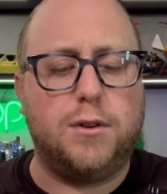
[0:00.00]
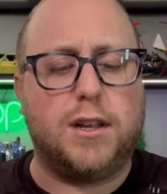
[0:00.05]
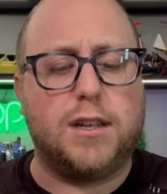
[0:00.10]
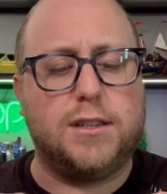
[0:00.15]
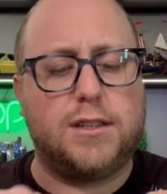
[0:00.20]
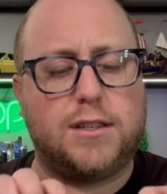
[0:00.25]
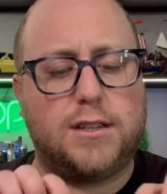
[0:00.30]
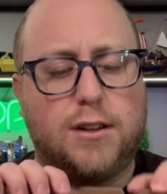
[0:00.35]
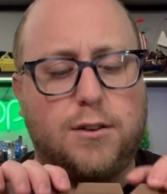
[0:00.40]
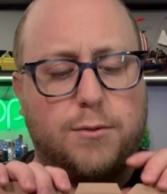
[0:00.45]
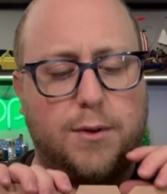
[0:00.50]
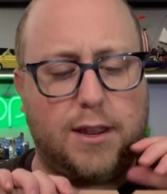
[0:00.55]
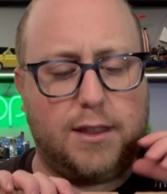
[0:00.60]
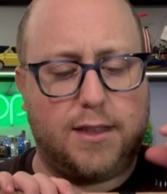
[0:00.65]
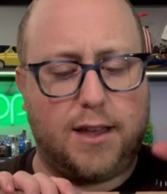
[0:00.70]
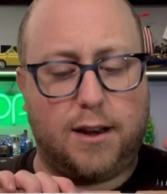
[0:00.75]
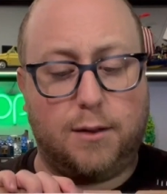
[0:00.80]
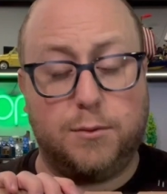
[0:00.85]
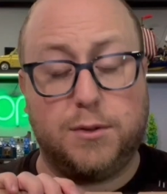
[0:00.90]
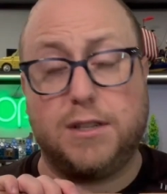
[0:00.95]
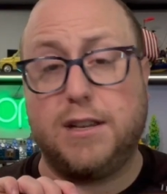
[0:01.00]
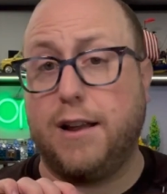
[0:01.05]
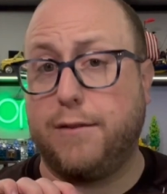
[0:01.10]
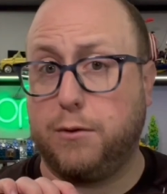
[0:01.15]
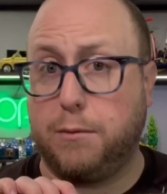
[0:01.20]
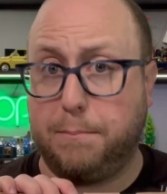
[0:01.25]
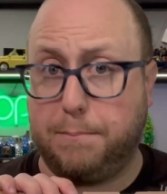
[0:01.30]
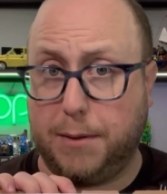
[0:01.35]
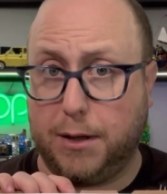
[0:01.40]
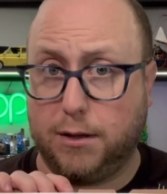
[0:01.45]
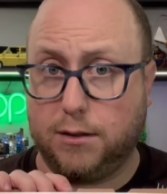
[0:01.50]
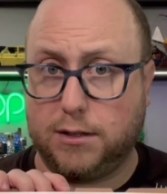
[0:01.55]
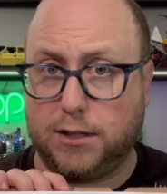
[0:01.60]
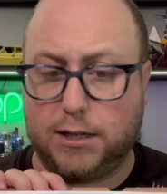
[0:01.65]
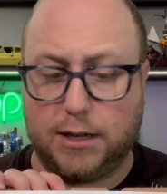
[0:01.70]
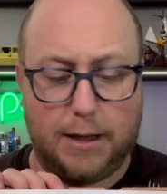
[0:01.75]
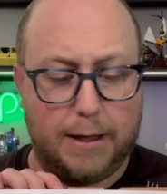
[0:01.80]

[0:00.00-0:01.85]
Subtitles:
considering that it was never built.